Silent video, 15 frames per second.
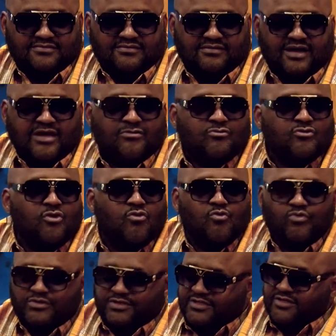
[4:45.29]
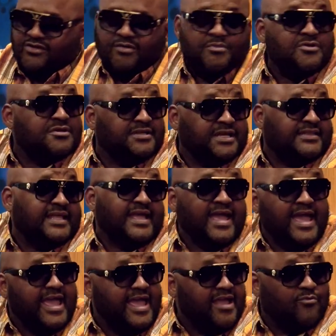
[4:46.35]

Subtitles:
I don't know the community that they had,